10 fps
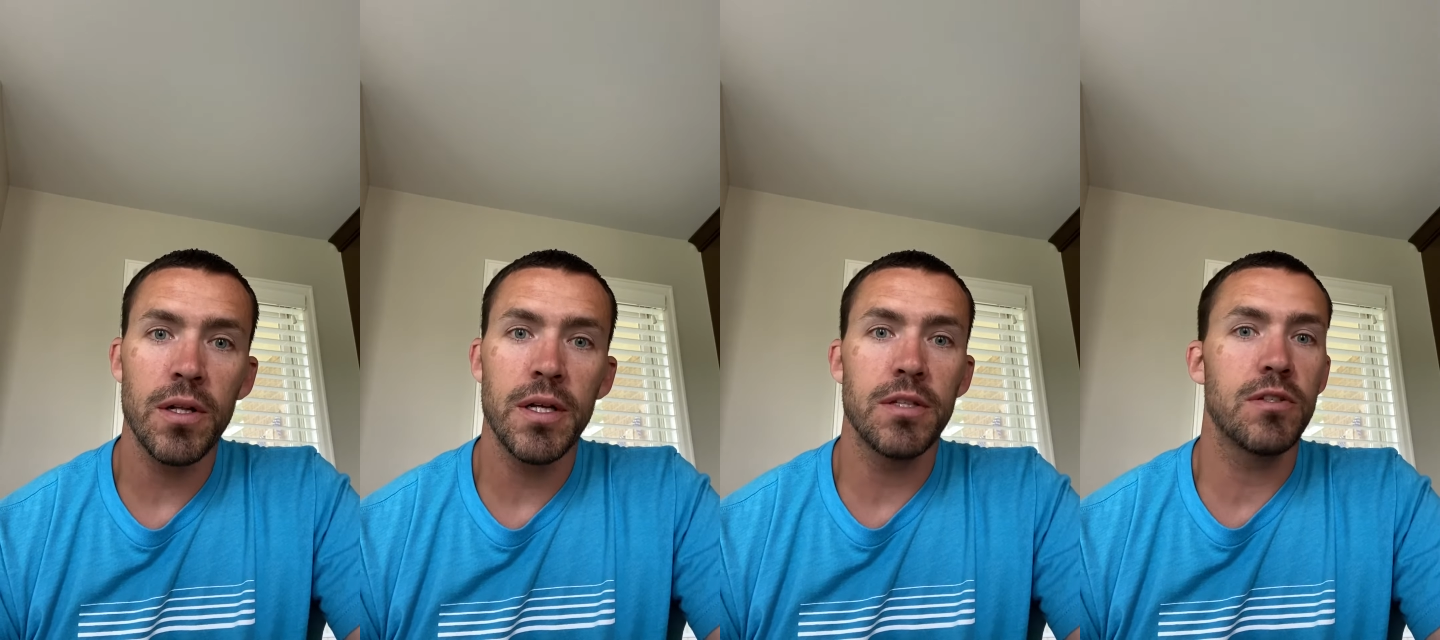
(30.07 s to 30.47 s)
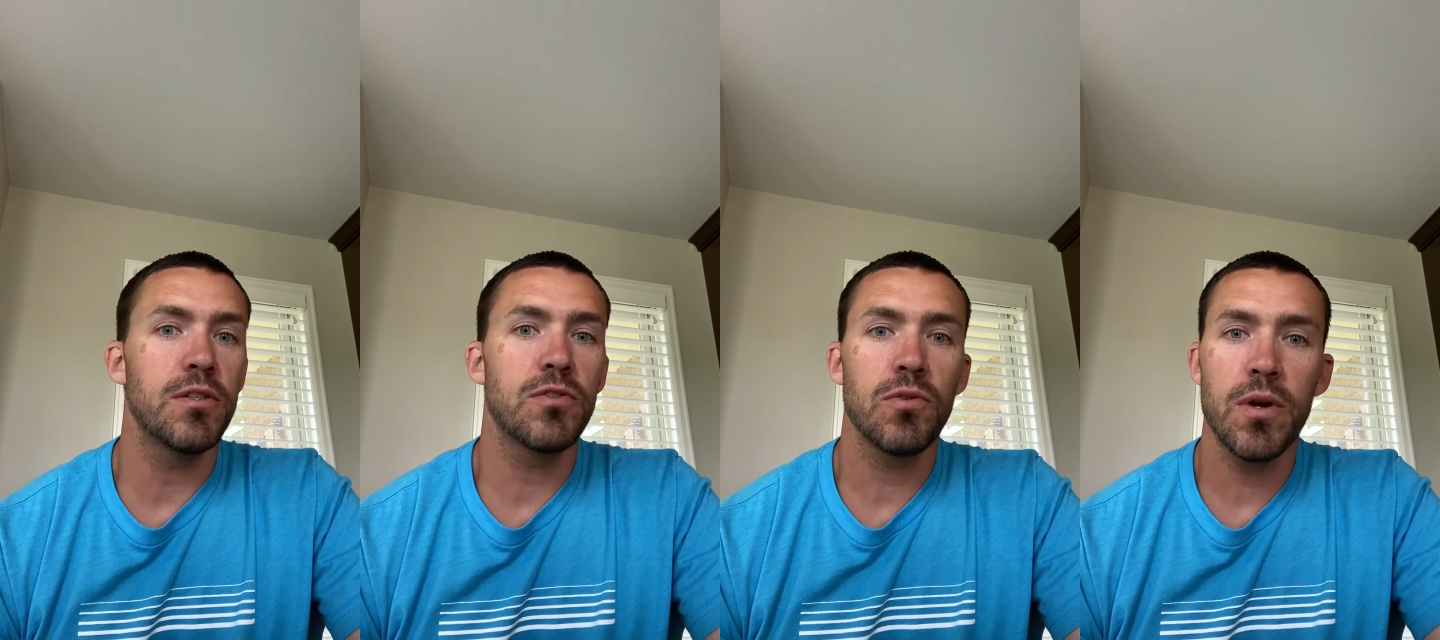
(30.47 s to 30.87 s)
it's the
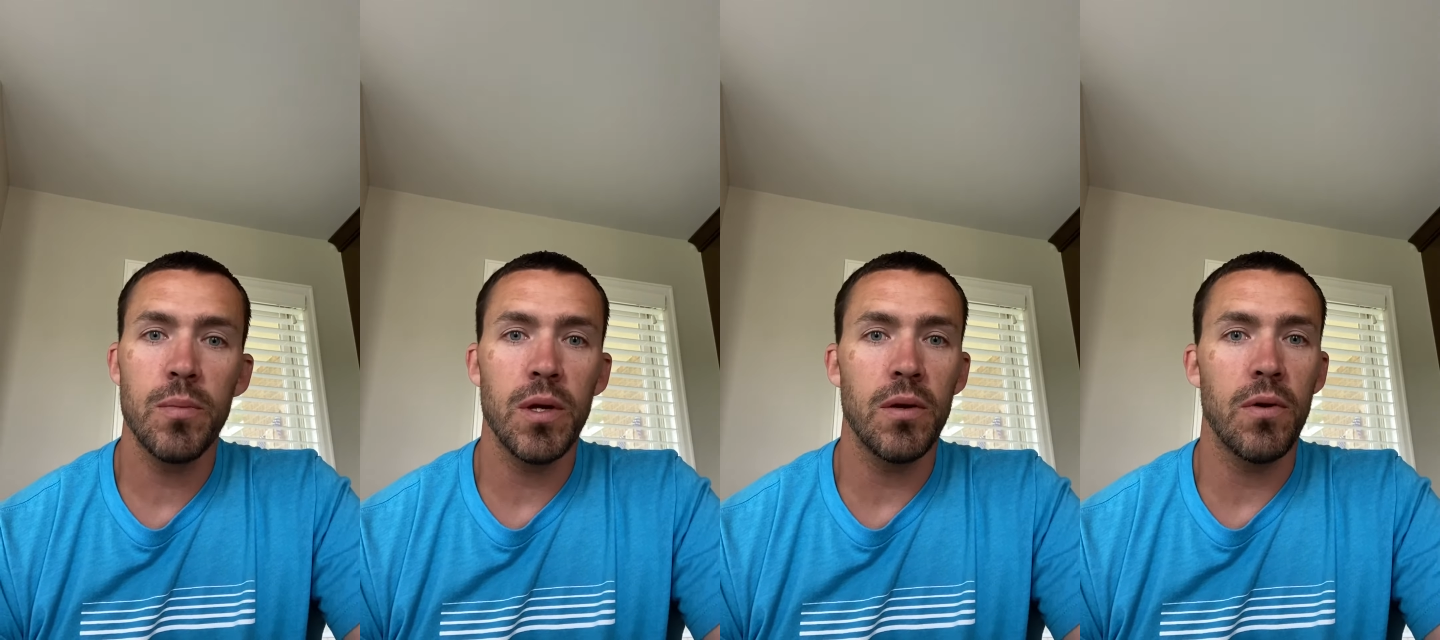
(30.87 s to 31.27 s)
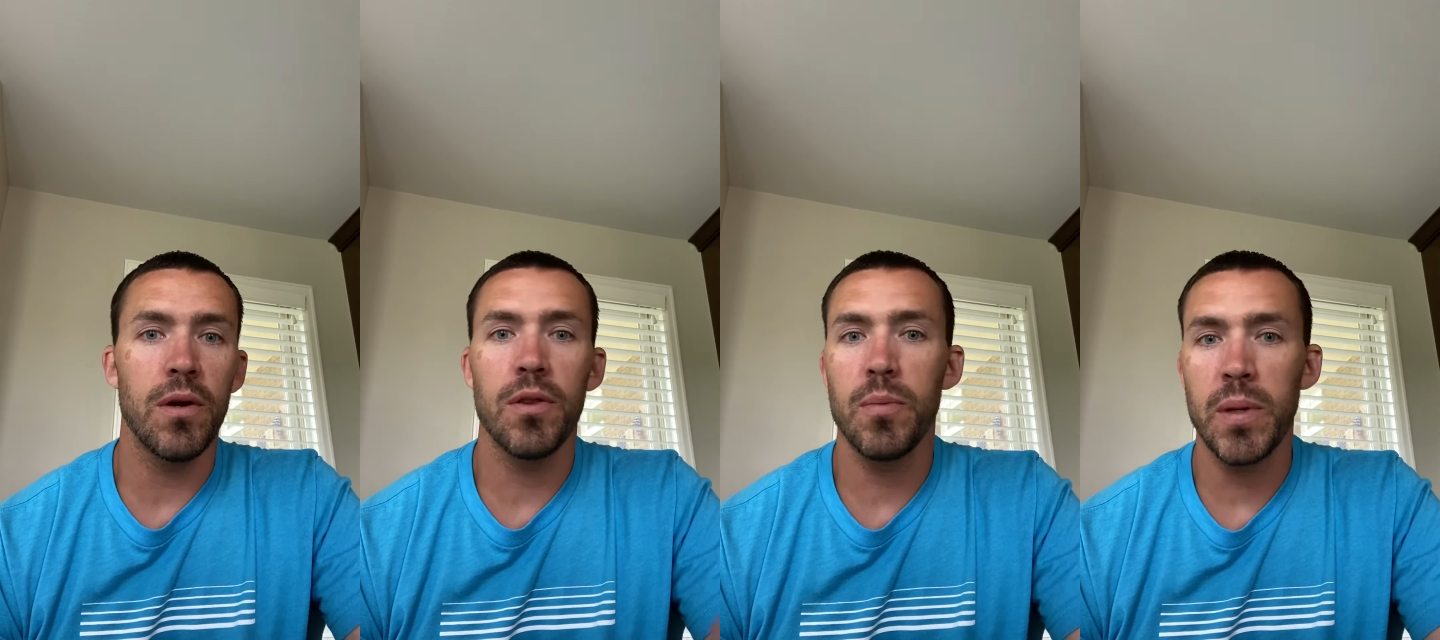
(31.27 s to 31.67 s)
soybean
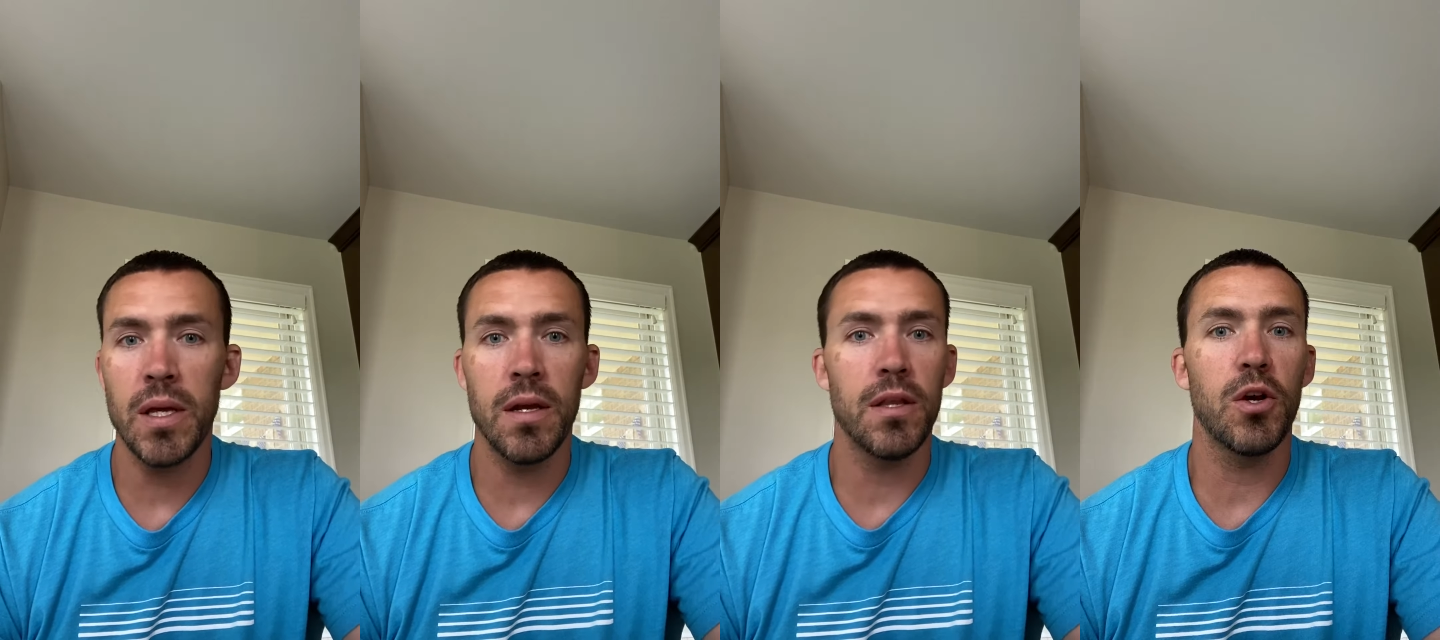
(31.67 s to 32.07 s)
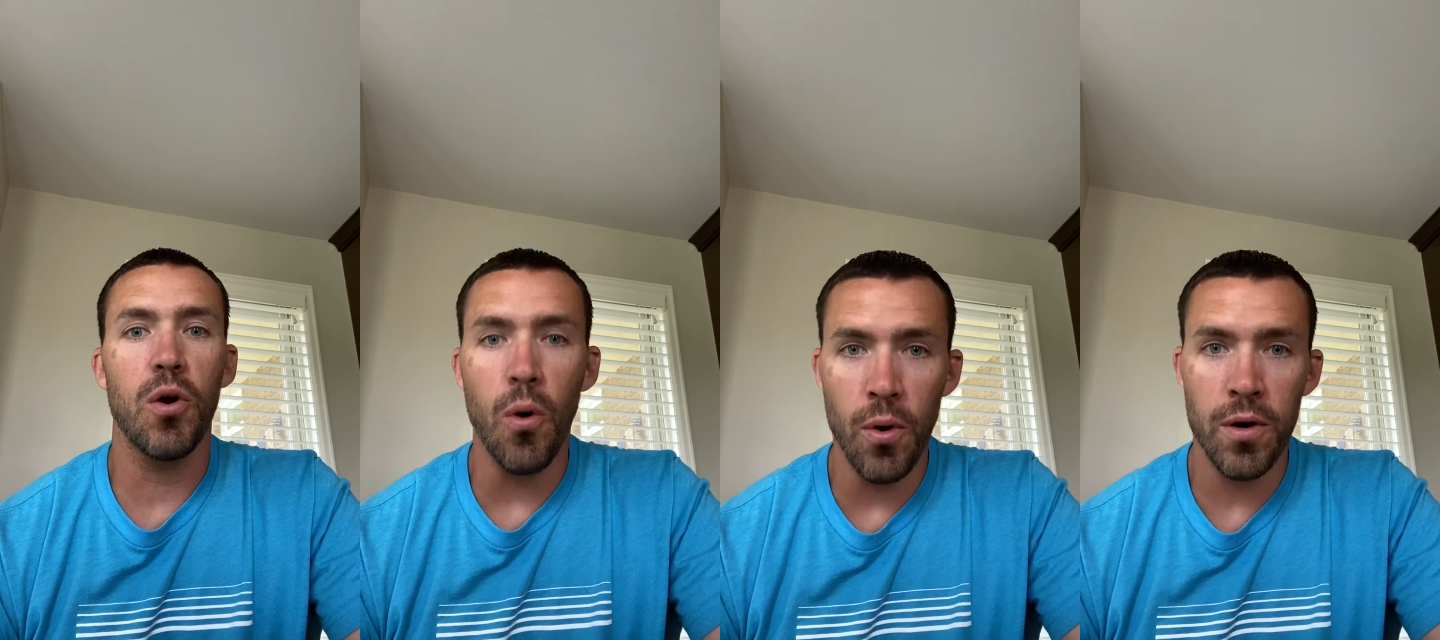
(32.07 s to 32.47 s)
oil, the peanut, the
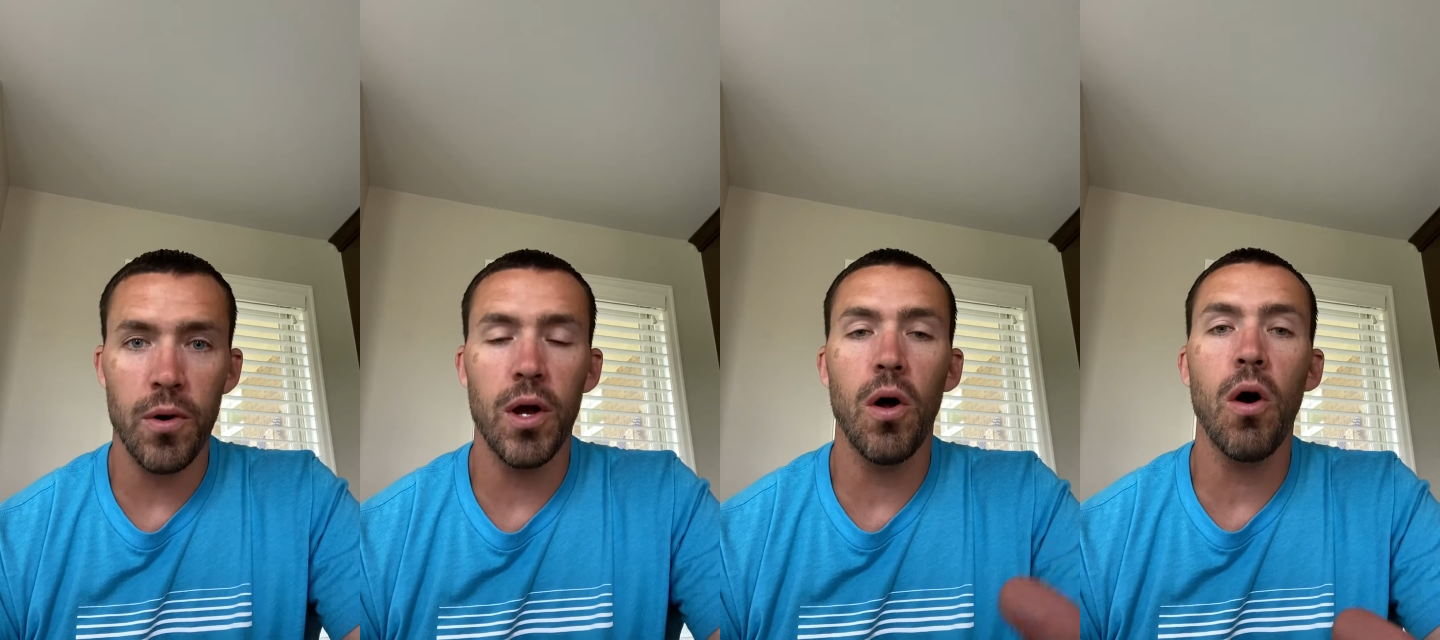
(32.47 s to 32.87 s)
corn oil,